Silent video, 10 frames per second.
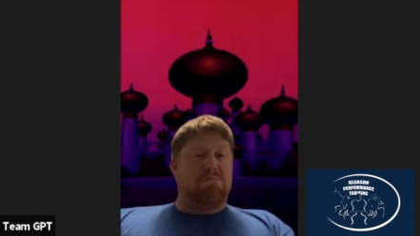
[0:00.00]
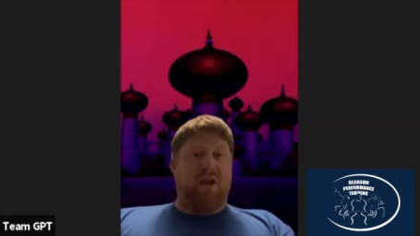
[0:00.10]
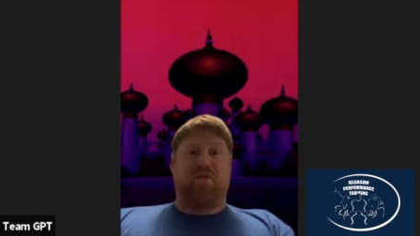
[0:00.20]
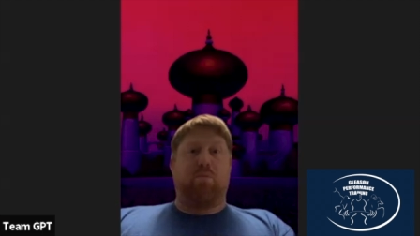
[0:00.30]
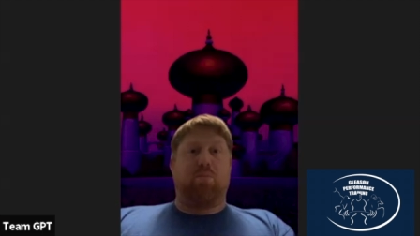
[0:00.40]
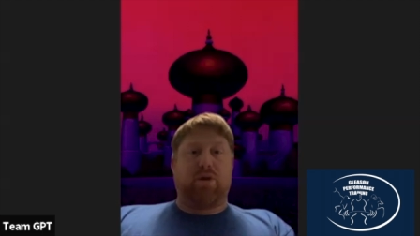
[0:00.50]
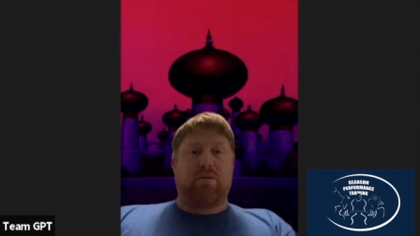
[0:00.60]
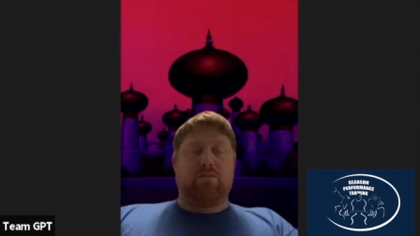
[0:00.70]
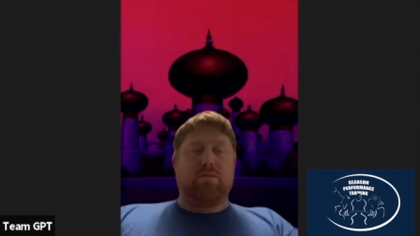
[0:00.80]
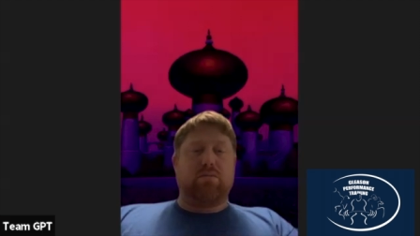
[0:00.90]
And if you put
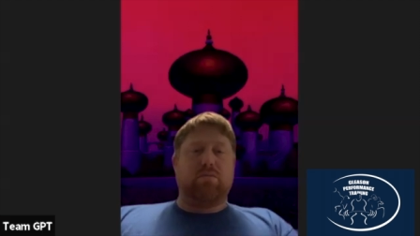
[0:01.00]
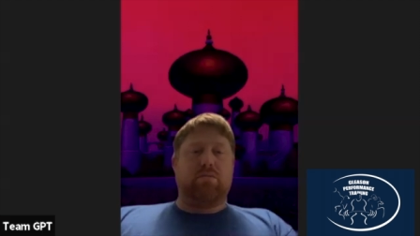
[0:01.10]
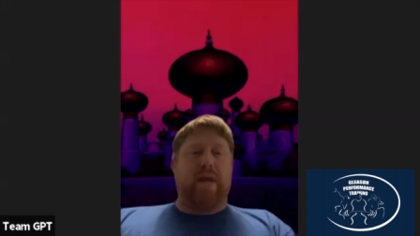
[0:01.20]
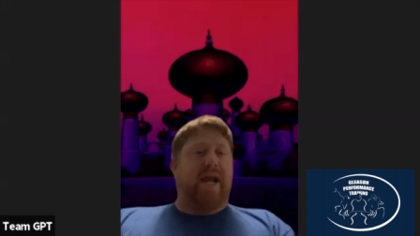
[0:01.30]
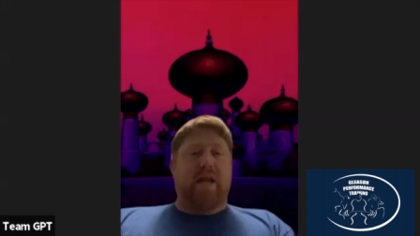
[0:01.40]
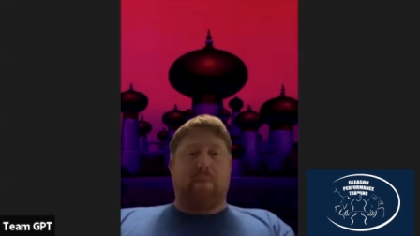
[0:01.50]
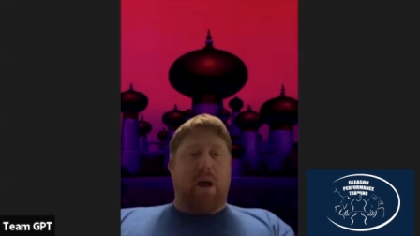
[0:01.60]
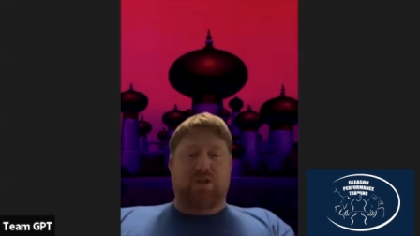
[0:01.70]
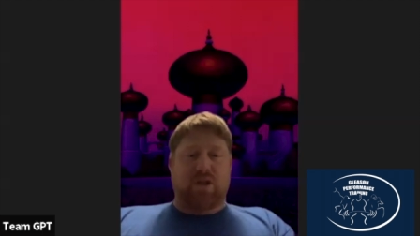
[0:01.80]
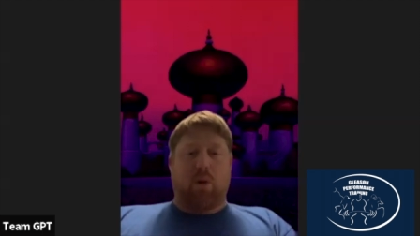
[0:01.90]
80
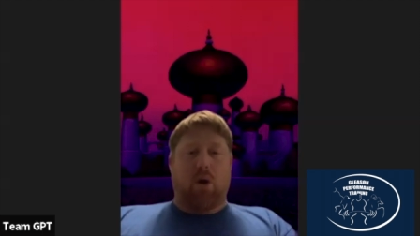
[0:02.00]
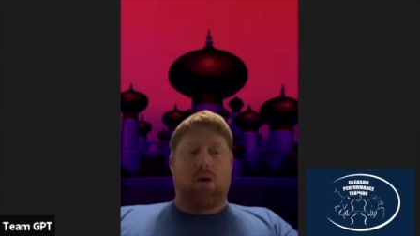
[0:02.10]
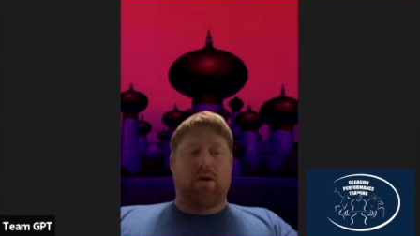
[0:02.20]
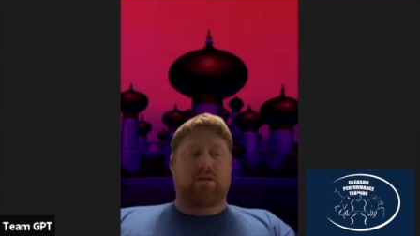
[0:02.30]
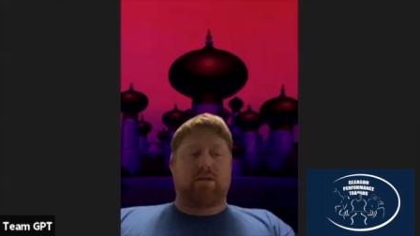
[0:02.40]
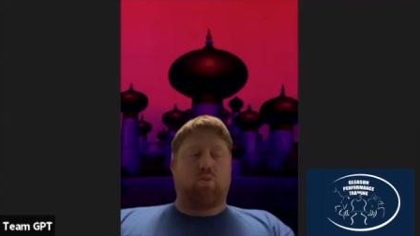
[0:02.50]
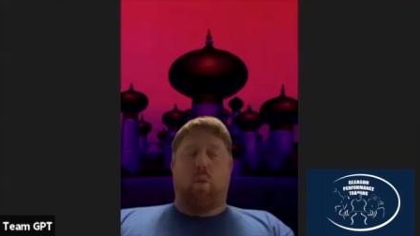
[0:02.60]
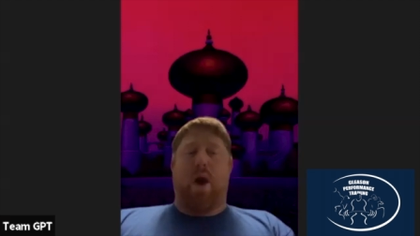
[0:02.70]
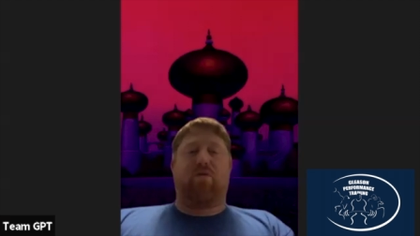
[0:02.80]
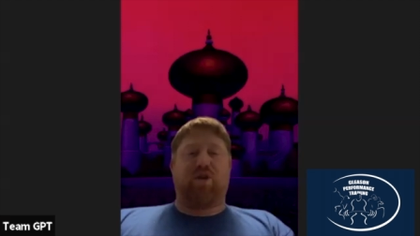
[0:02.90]
pounds in the bar, it's
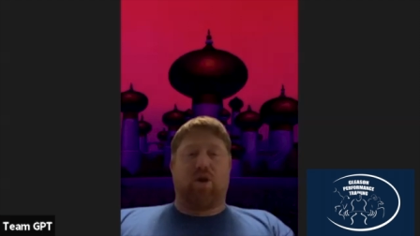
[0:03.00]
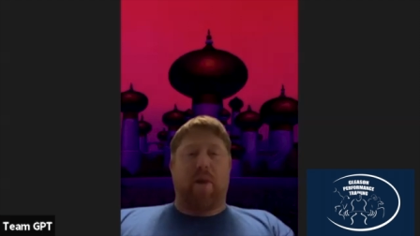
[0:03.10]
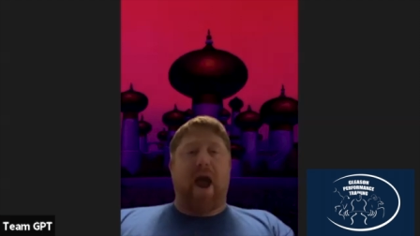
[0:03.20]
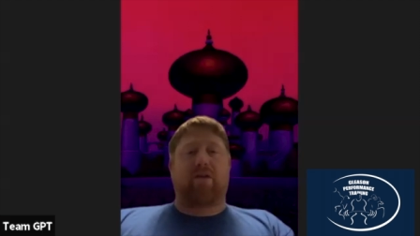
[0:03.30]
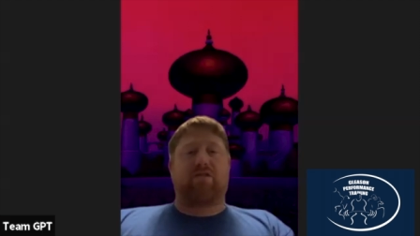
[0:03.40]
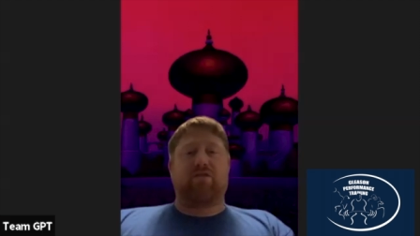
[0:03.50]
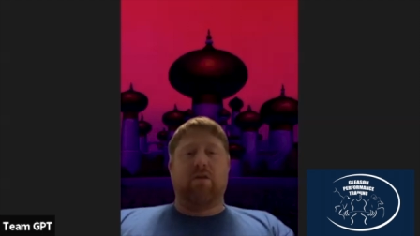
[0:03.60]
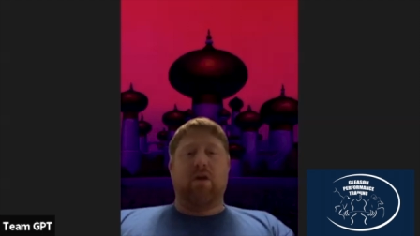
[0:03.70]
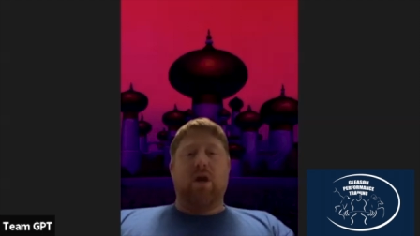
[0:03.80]
way over your max.